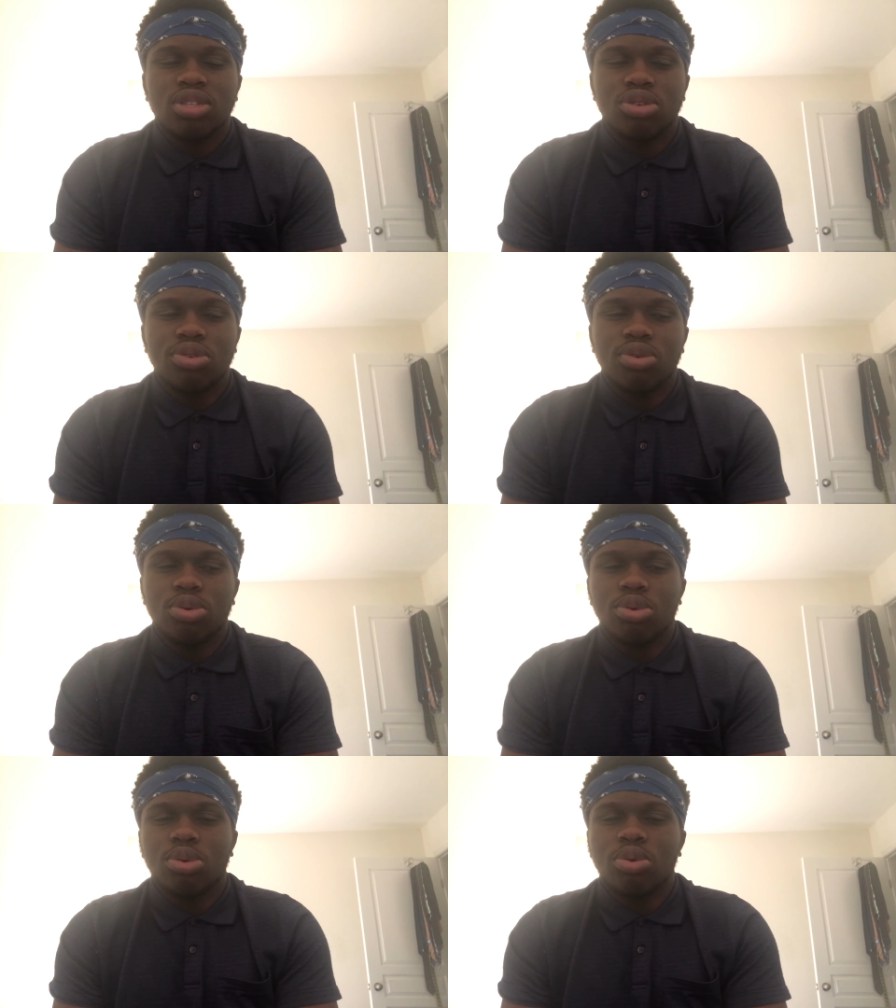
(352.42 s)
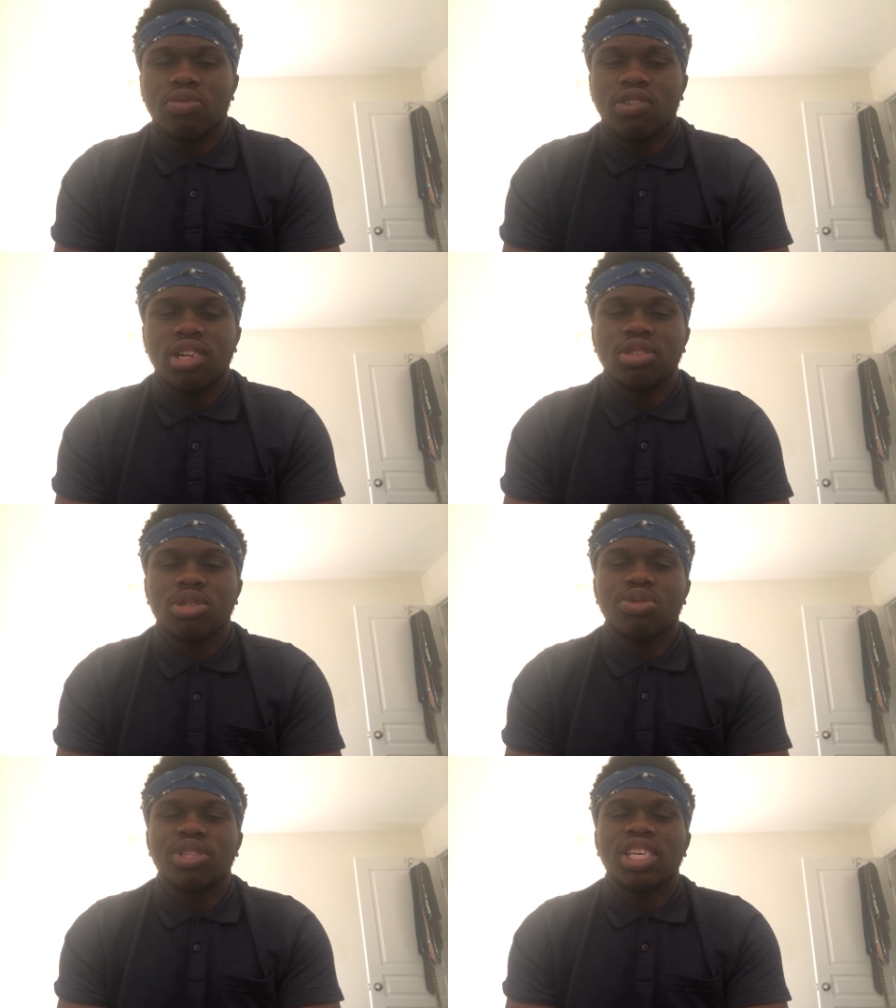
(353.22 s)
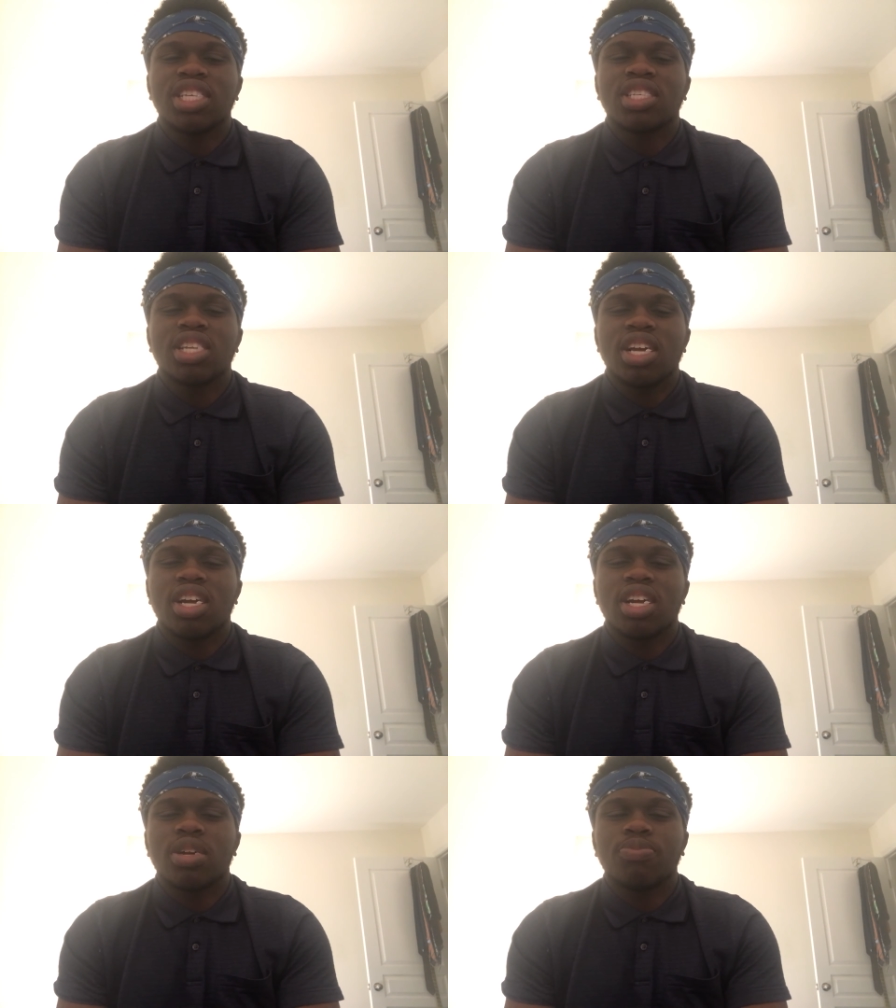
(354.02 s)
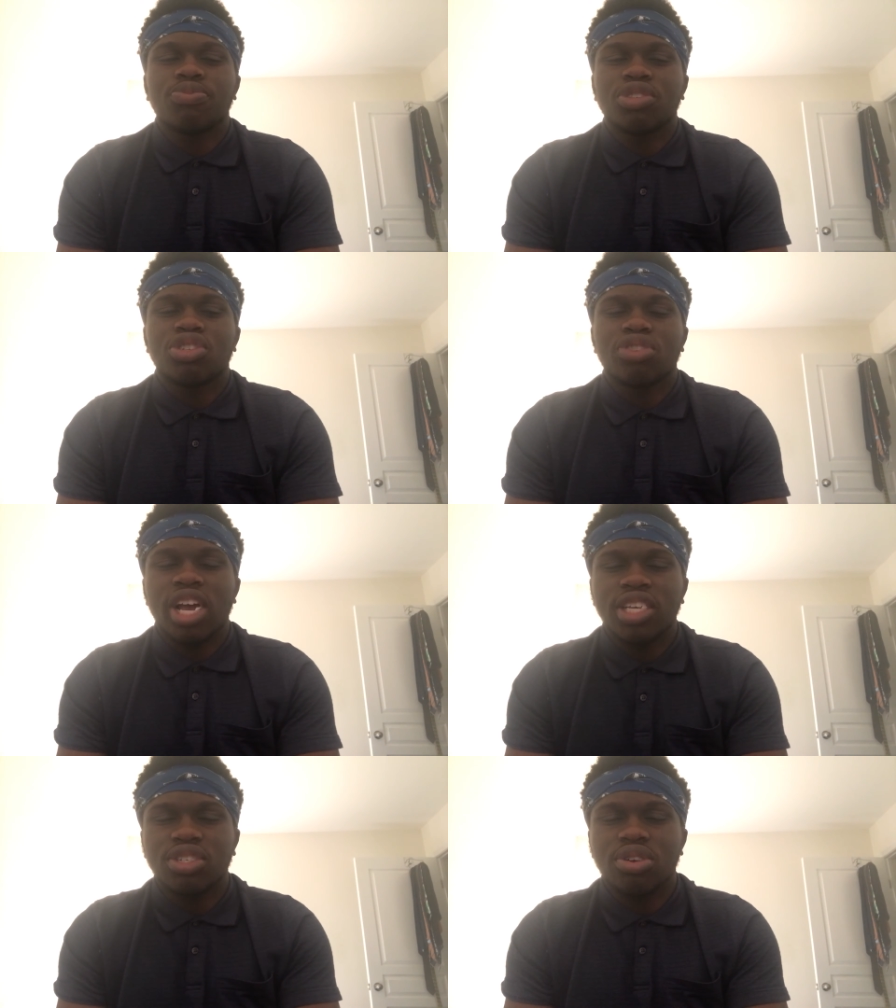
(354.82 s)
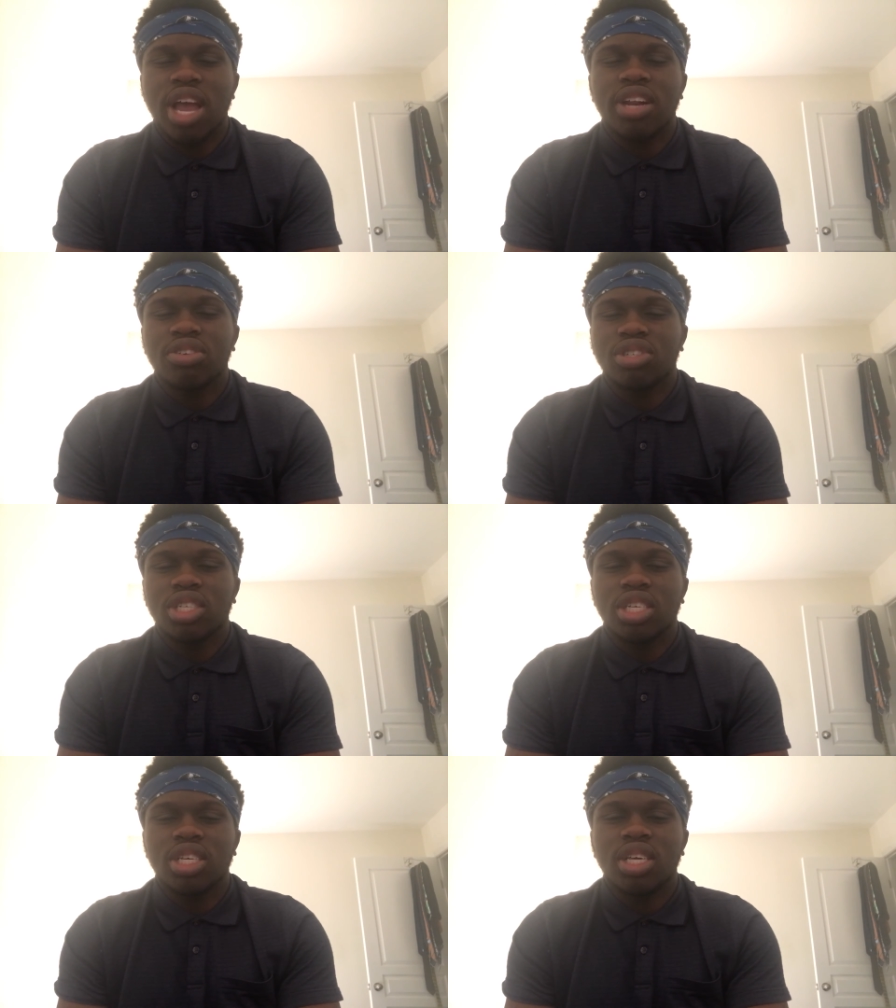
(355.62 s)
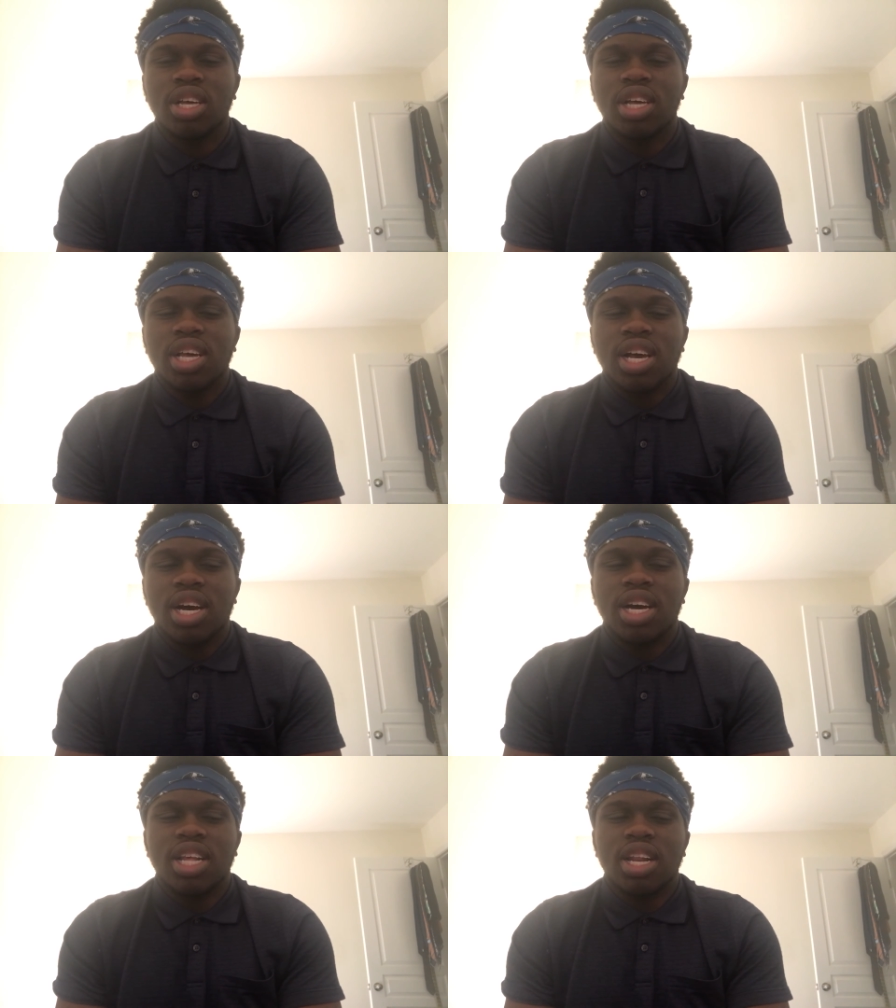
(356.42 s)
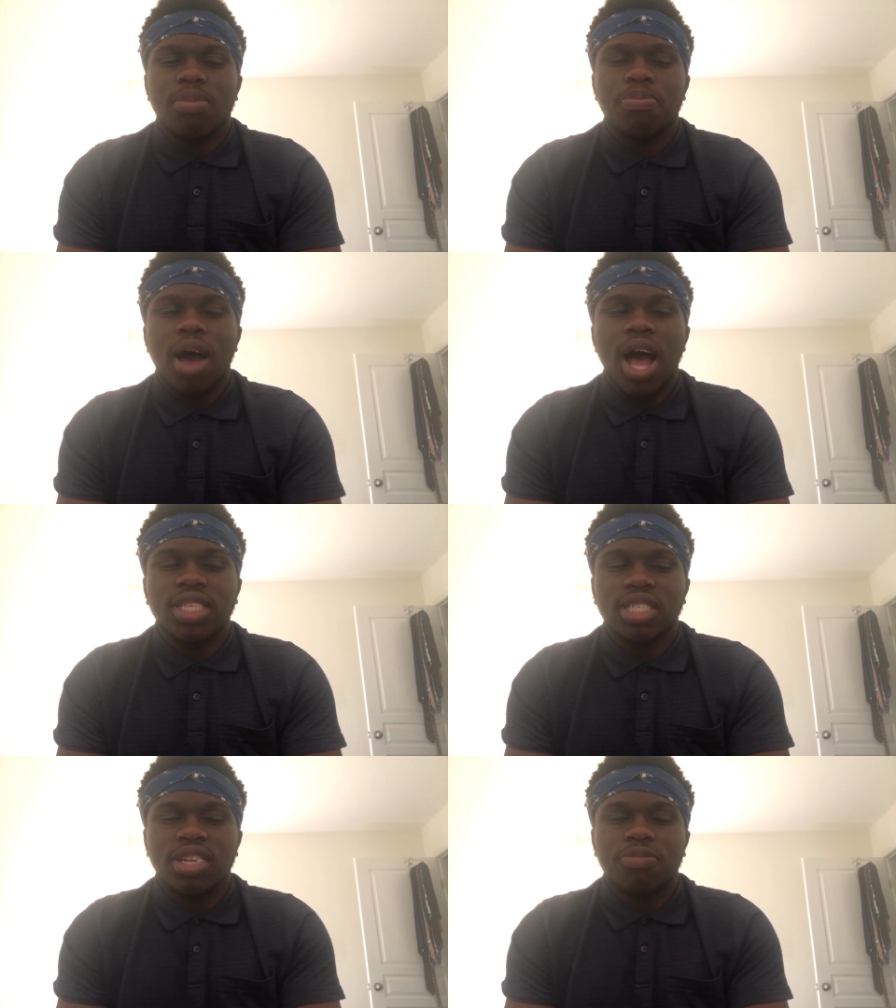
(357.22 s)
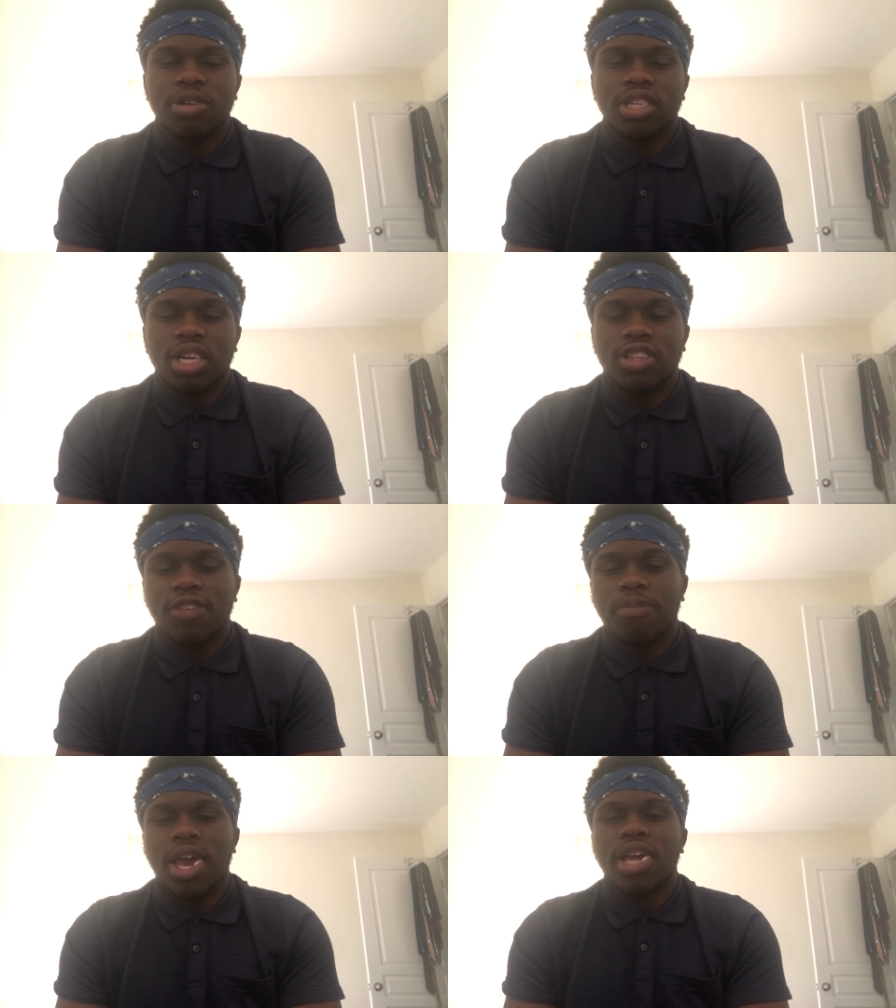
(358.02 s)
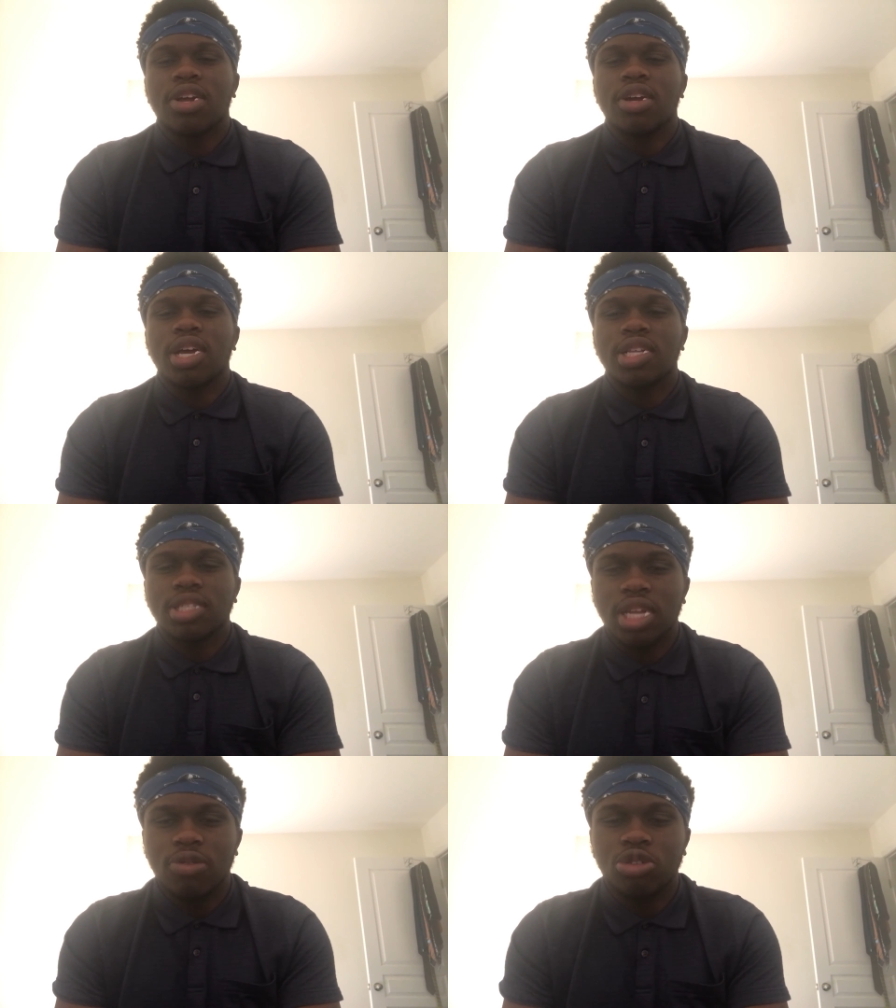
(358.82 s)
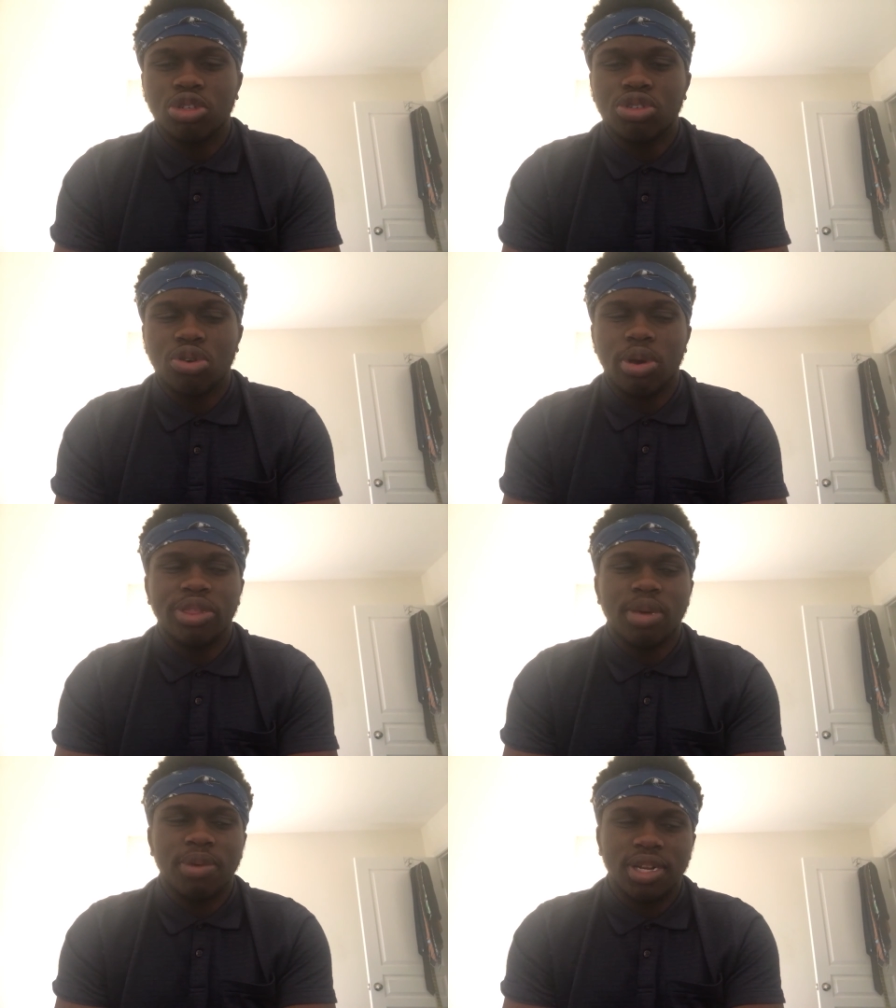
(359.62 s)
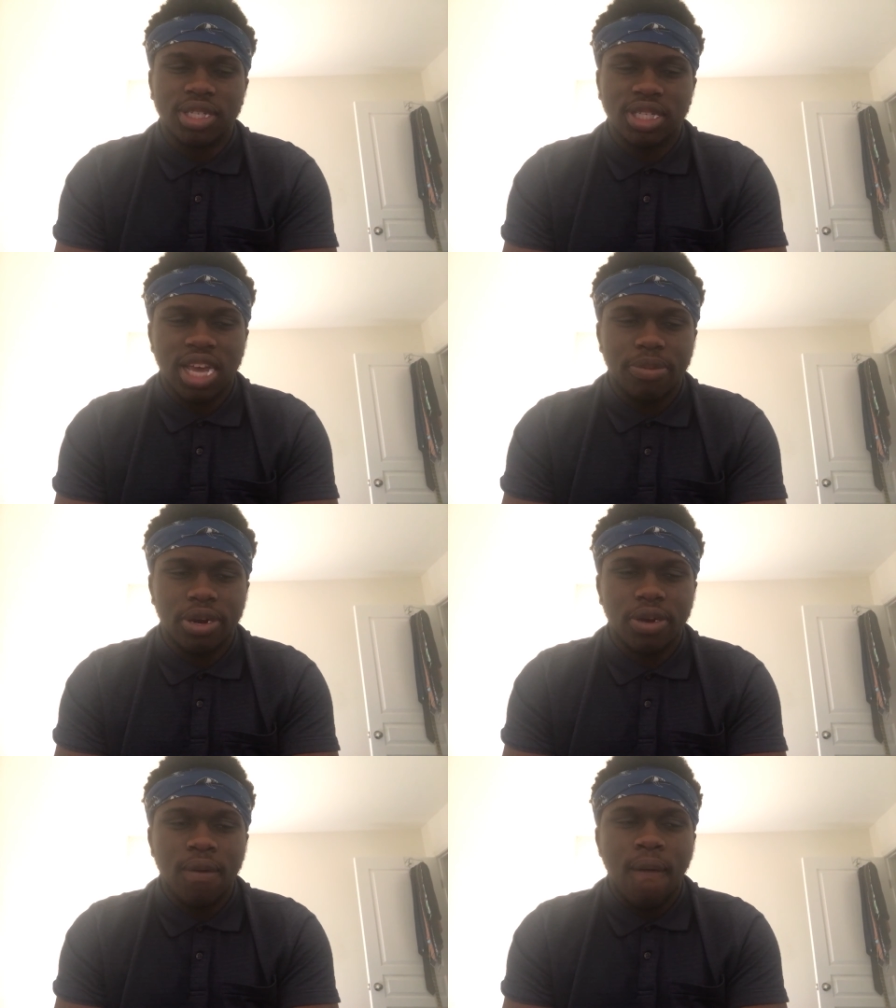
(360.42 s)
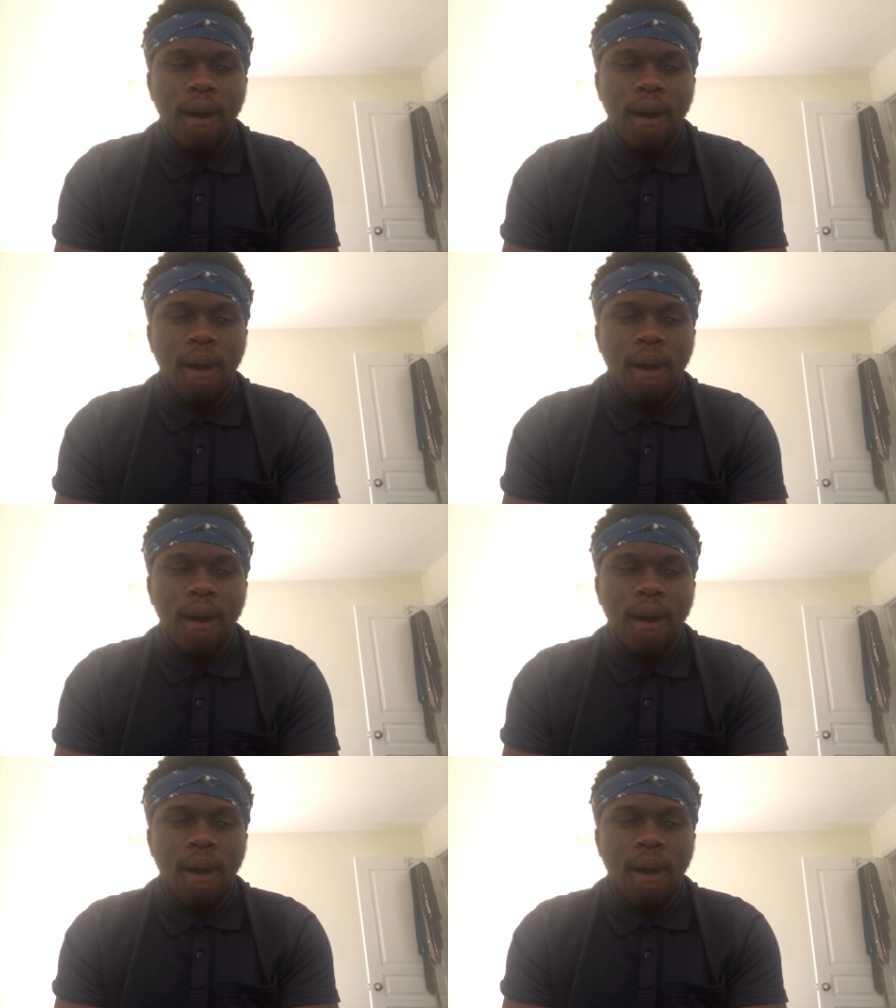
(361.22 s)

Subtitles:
to release their stress or energy in a positive, productive manner, instead of just throwing them in a slammer.